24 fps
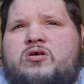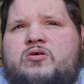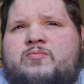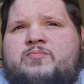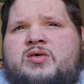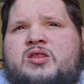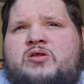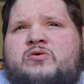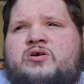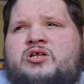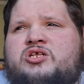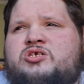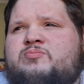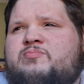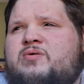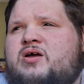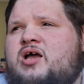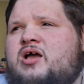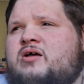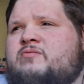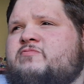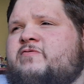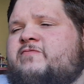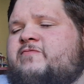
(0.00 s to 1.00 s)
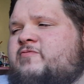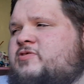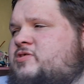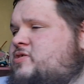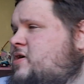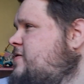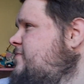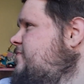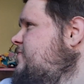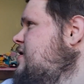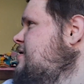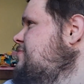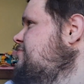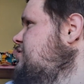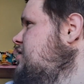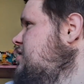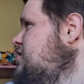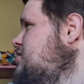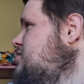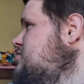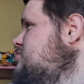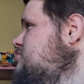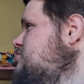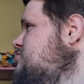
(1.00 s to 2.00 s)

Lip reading: middle-aged man with a family.